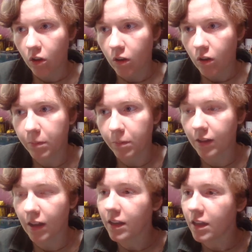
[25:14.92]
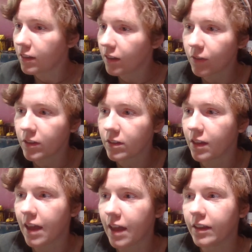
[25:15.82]
Because, and he's even
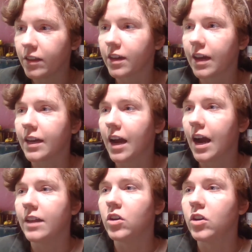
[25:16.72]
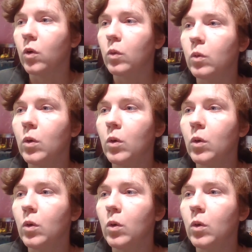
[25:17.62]
said that. He's like, I got, you know,